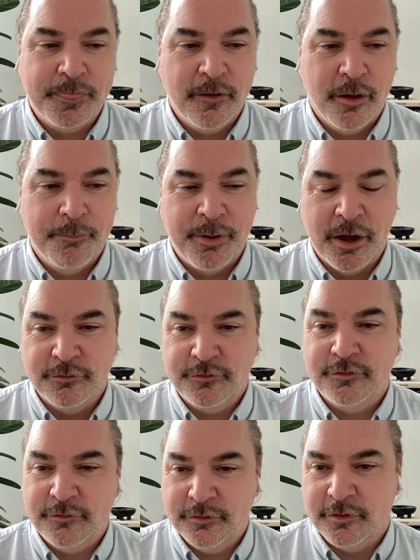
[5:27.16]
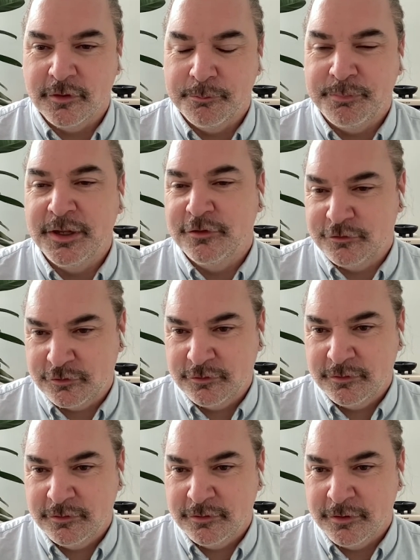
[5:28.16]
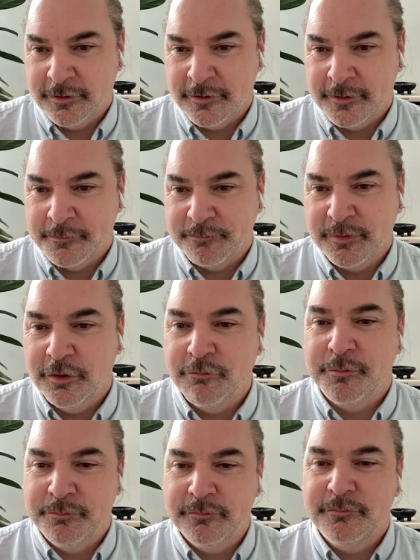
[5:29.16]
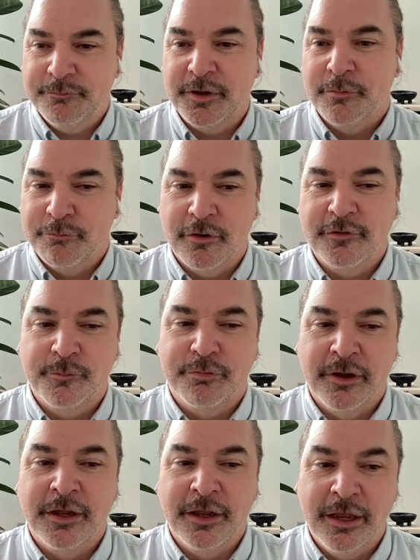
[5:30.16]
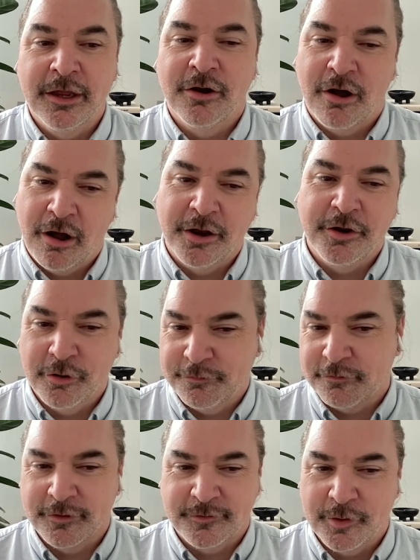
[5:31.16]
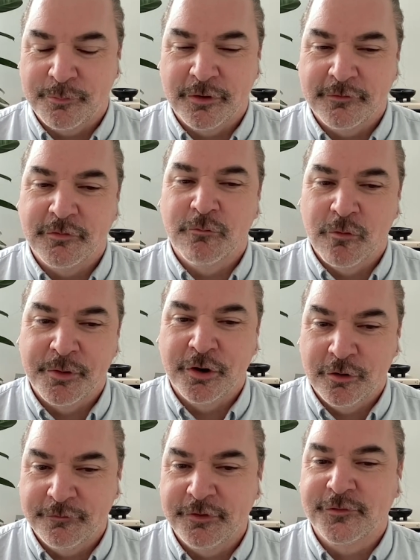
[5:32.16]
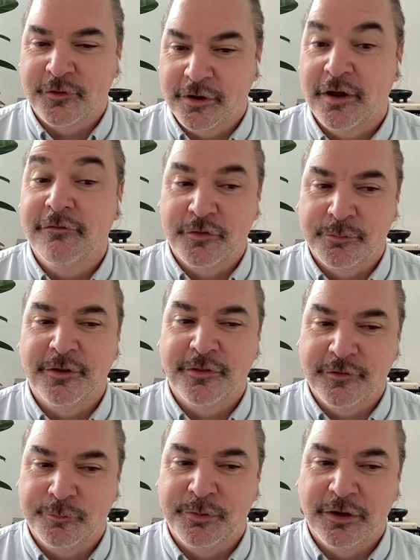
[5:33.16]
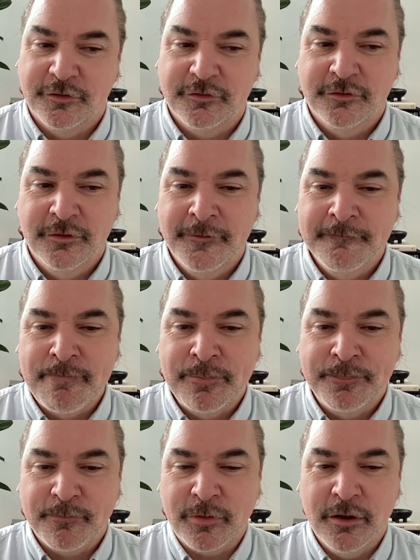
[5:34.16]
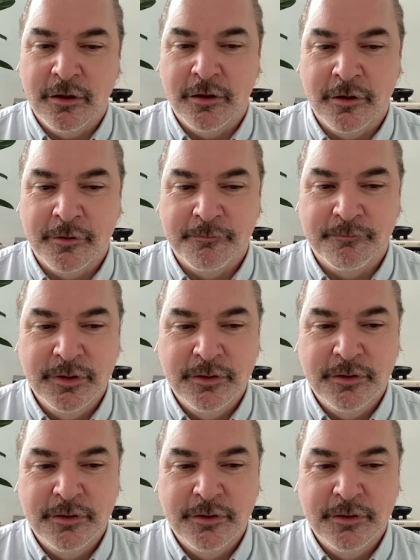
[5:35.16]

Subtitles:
about the beach, it would be important to bring in audio, for example, of a woman who feels uncomfortable at this beach. And